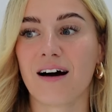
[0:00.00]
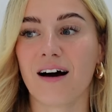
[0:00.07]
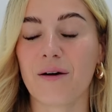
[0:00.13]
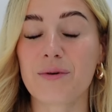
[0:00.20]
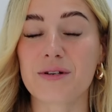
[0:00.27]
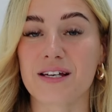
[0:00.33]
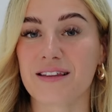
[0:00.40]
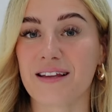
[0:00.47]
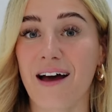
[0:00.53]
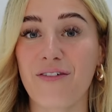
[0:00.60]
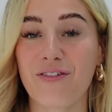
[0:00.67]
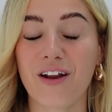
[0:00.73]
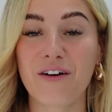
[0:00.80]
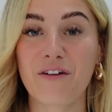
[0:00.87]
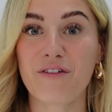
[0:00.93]
I was in there
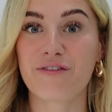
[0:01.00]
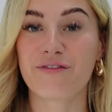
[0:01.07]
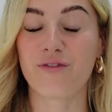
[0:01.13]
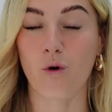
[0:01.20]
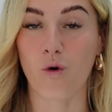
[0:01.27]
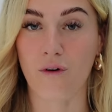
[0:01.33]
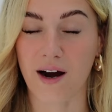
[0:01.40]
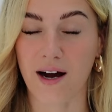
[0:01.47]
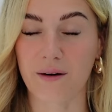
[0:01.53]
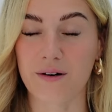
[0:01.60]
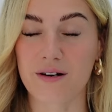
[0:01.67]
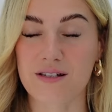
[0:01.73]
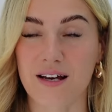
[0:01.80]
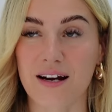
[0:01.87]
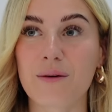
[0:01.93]
for like four
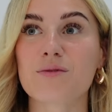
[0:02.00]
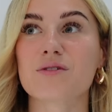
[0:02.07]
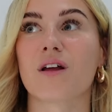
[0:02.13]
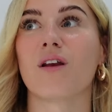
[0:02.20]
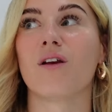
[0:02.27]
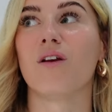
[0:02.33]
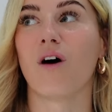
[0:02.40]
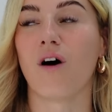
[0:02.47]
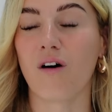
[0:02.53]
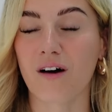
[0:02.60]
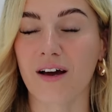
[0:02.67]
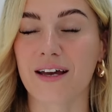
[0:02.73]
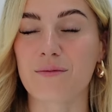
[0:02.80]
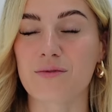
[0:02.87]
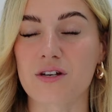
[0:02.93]
hours and it was a lot.
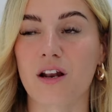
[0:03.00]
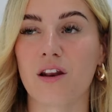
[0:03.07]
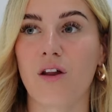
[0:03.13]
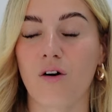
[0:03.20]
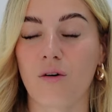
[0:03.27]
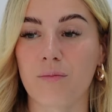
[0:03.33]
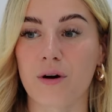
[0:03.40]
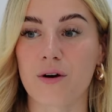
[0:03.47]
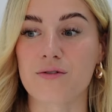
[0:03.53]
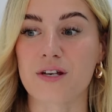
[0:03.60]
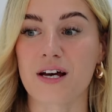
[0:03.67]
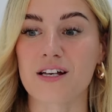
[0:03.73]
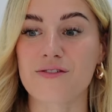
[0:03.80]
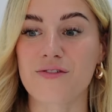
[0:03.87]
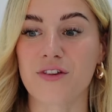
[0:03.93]
Like, it was a long
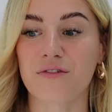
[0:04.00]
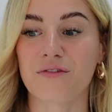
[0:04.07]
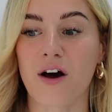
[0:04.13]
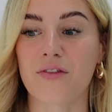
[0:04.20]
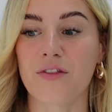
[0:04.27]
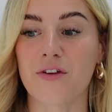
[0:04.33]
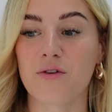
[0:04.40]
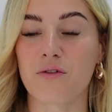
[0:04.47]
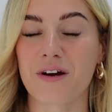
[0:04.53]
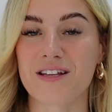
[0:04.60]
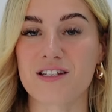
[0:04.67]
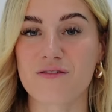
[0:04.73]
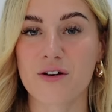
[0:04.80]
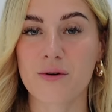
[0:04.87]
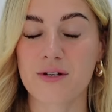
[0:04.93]
process for the fact that your
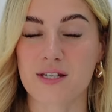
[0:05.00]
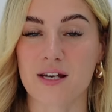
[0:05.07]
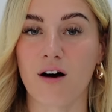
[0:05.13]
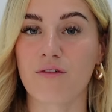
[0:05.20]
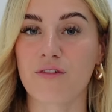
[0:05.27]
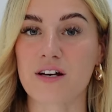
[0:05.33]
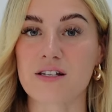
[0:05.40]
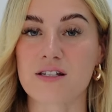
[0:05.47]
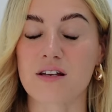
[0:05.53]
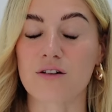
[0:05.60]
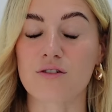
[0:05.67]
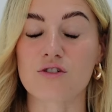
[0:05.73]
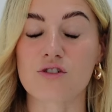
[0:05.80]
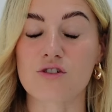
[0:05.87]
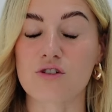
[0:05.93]
interview itself
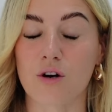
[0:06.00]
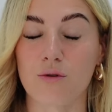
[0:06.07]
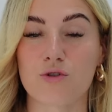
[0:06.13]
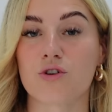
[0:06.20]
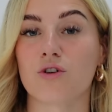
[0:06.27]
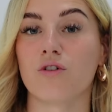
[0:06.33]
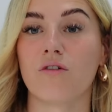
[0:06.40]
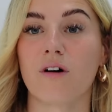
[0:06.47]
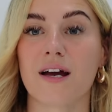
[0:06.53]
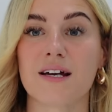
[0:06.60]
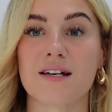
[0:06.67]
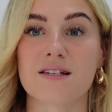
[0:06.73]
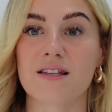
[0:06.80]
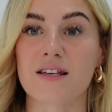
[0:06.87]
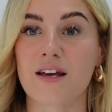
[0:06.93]
is so short. It
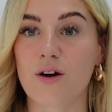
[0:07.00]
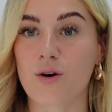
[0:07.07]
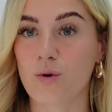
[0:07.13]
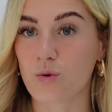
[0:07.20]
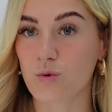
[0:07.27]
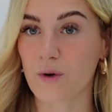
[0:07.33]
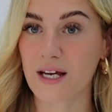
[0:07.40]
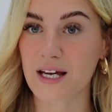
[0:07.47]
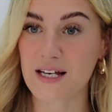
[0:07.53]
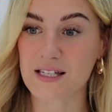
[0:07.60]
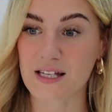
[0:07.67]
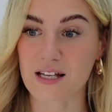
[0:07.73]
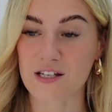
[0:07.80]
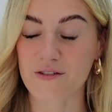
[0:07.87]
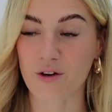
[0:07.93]
is the
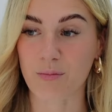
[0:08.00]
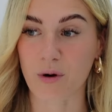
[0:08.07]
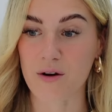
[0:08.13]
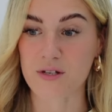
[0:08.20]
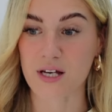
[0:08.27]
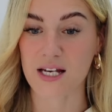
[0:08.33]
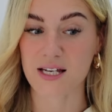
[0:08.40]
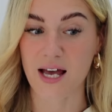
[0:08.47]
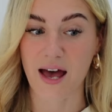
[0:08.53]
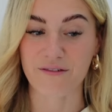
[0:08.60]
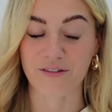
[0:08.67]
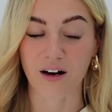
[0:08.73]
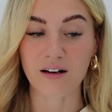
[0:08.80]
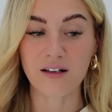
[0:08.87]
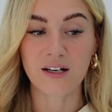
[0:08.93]
quickest interview process
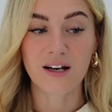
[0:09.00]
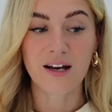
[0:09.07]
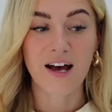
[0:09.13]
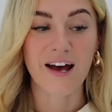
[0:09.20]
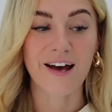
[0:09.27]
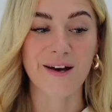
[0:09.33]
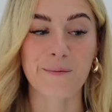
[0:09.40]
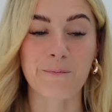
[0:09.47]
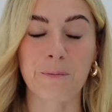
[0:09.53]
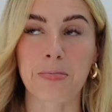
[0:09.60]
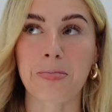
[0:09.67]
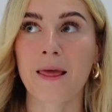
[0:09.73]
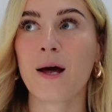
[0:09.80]
ever. Um,